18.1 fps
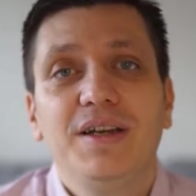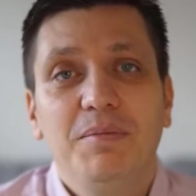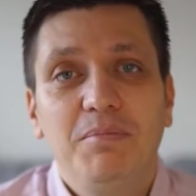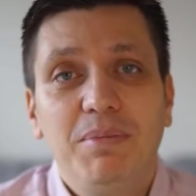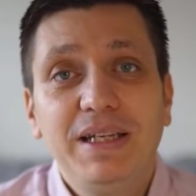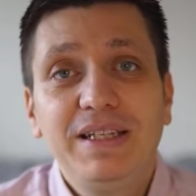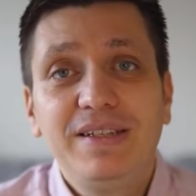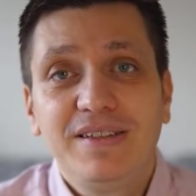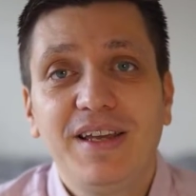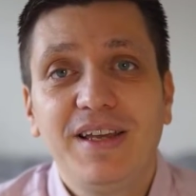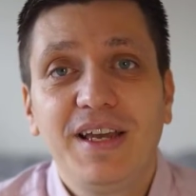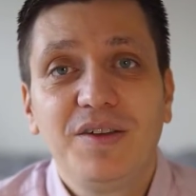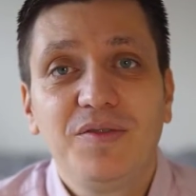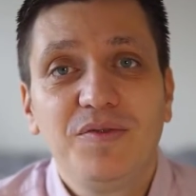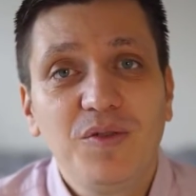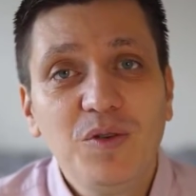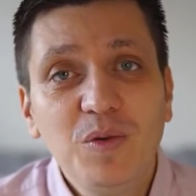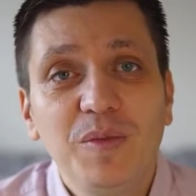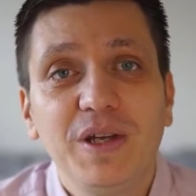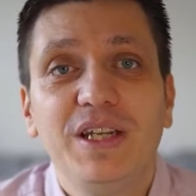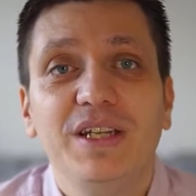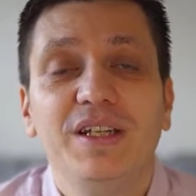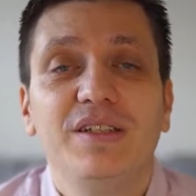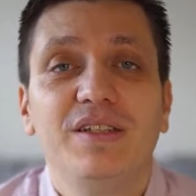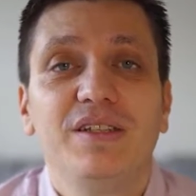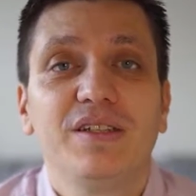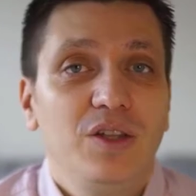please take a few
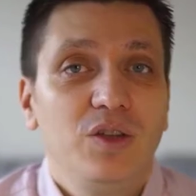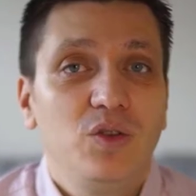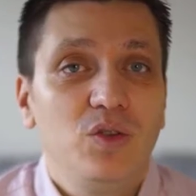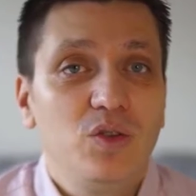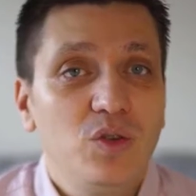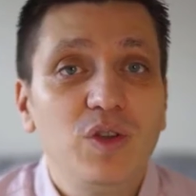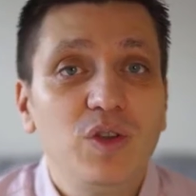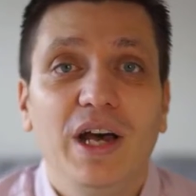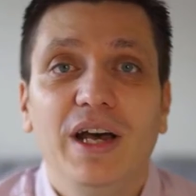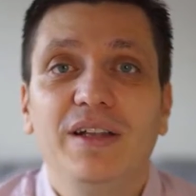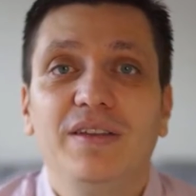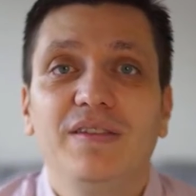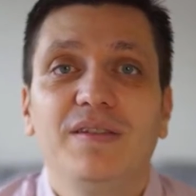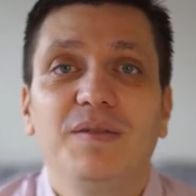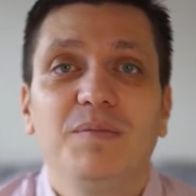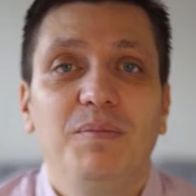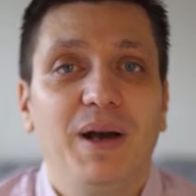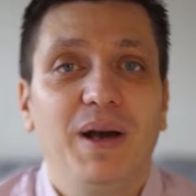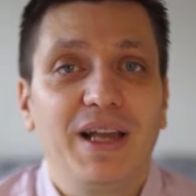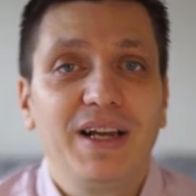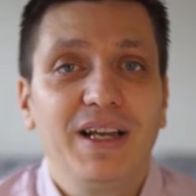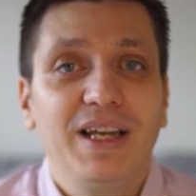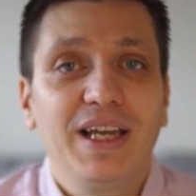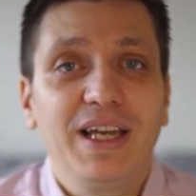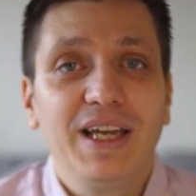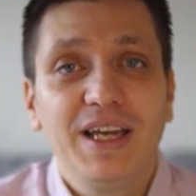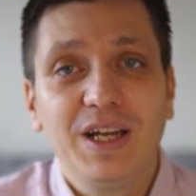minutes to do that by
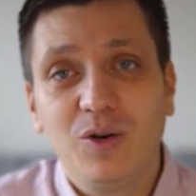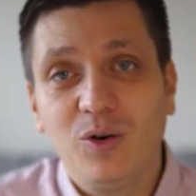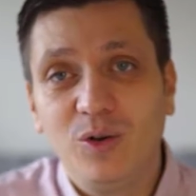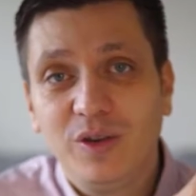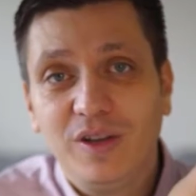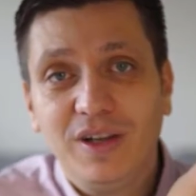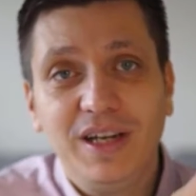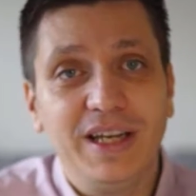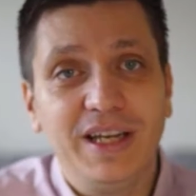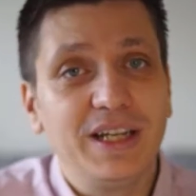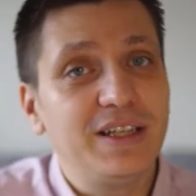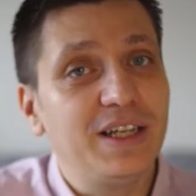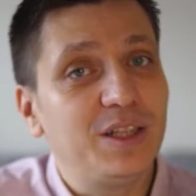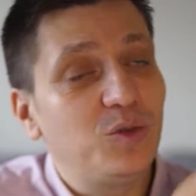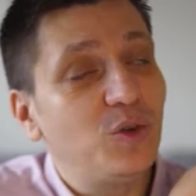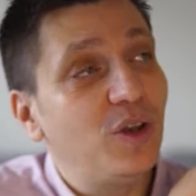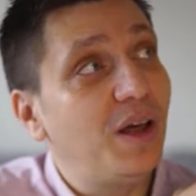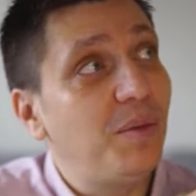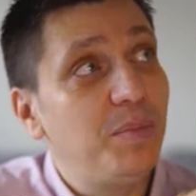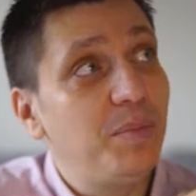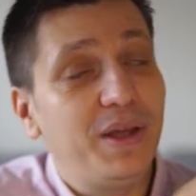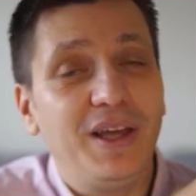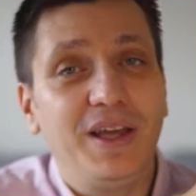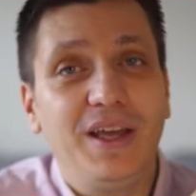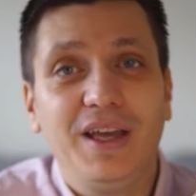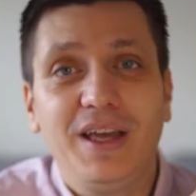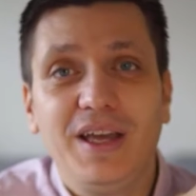clicking on the link that will
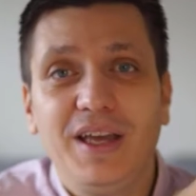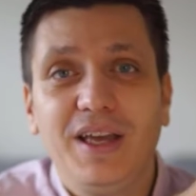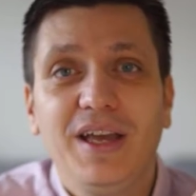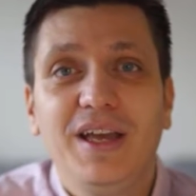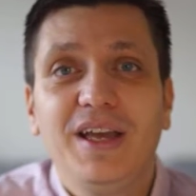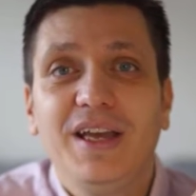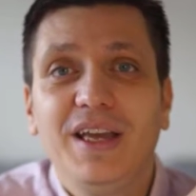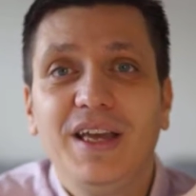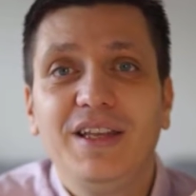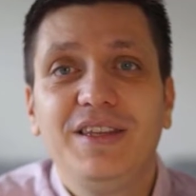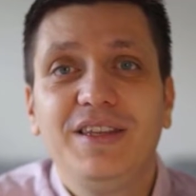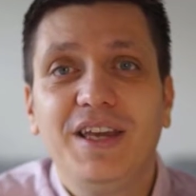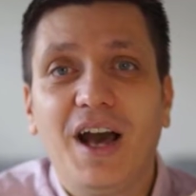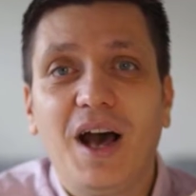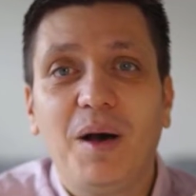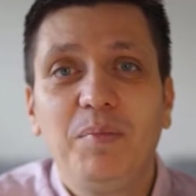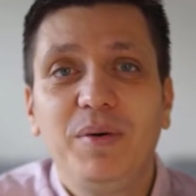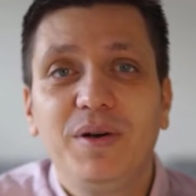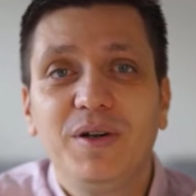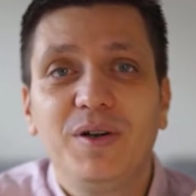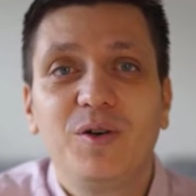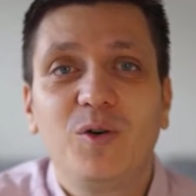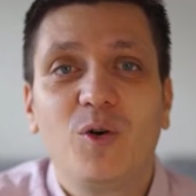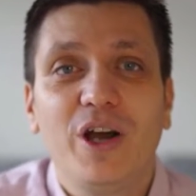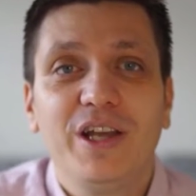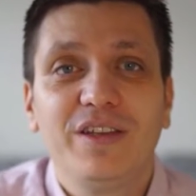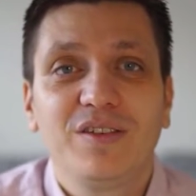appear in the upper
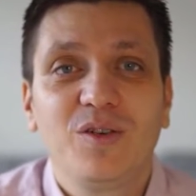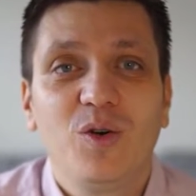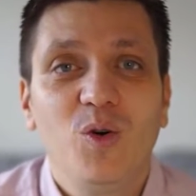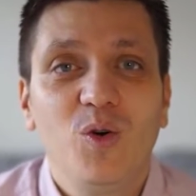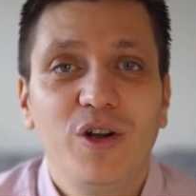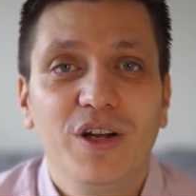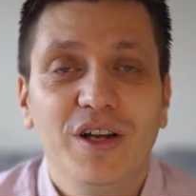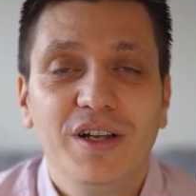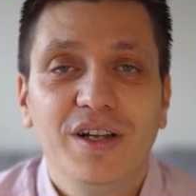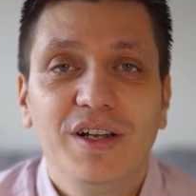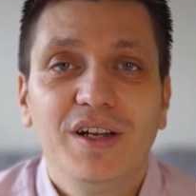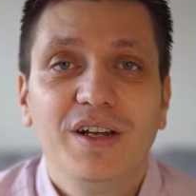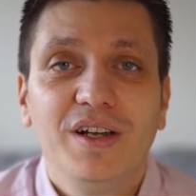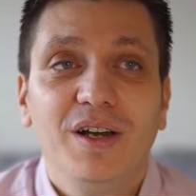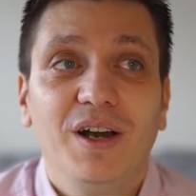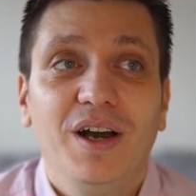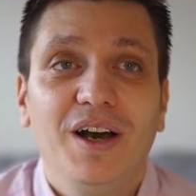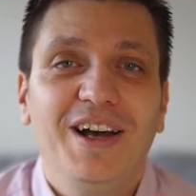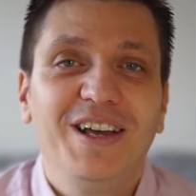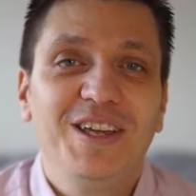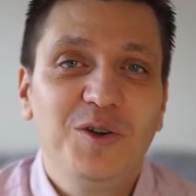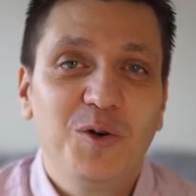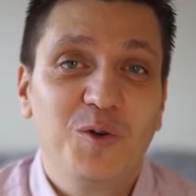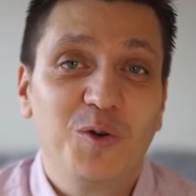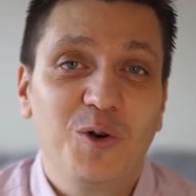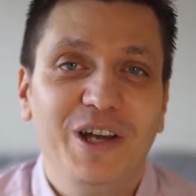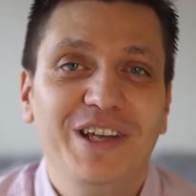right corner,
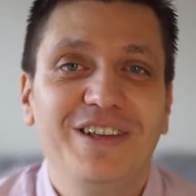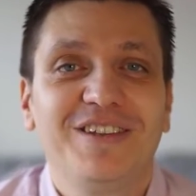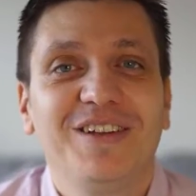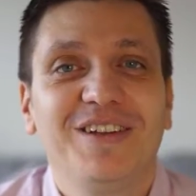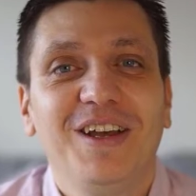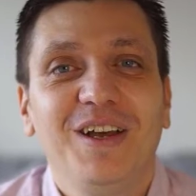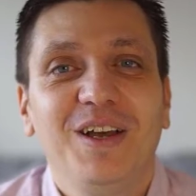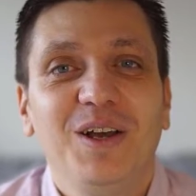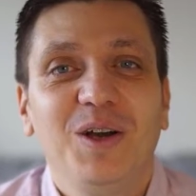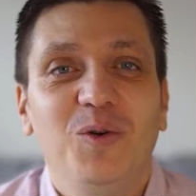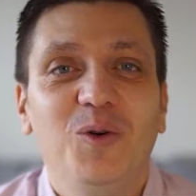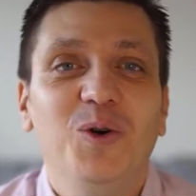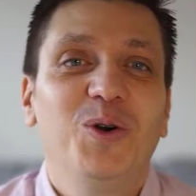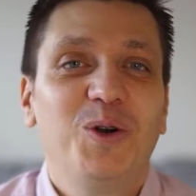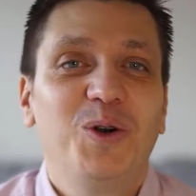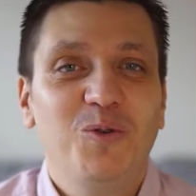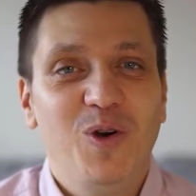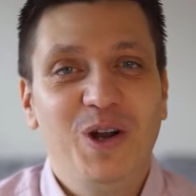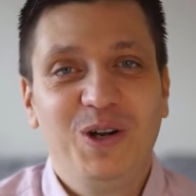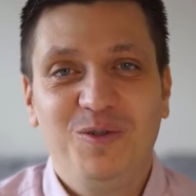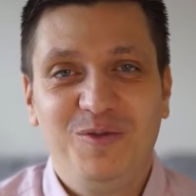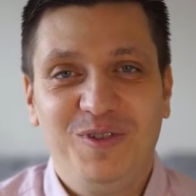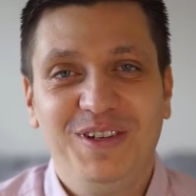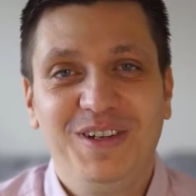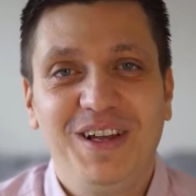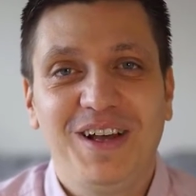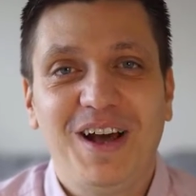your right, or one
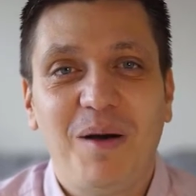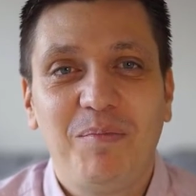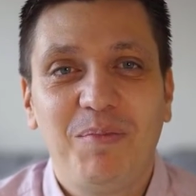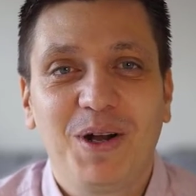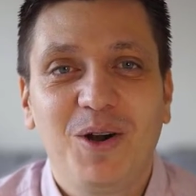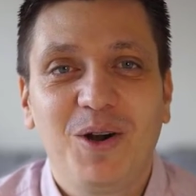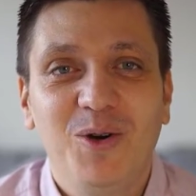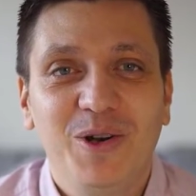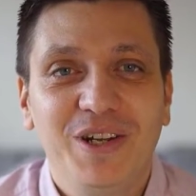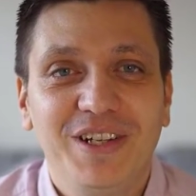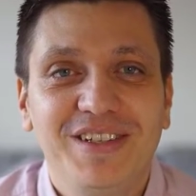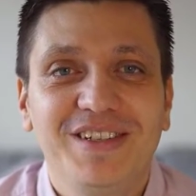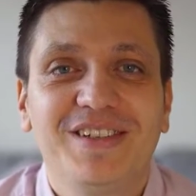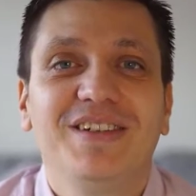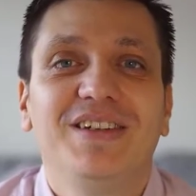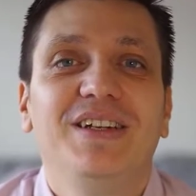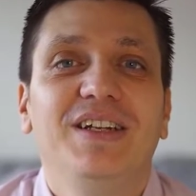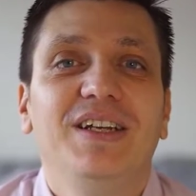of the upper corners.